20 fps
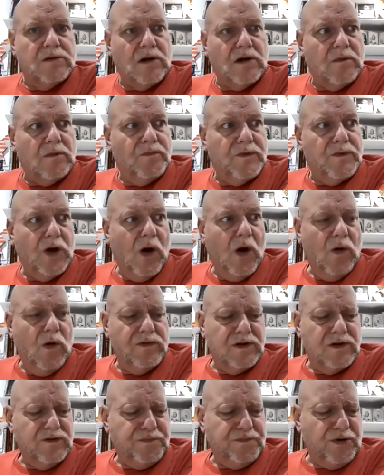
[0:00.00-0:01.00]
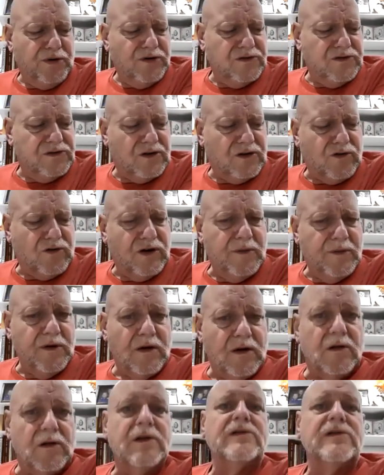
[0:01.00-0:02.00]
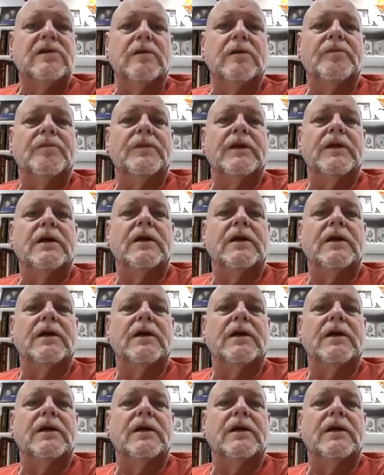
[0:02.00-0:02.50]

You know, this person's a criminal. Listen,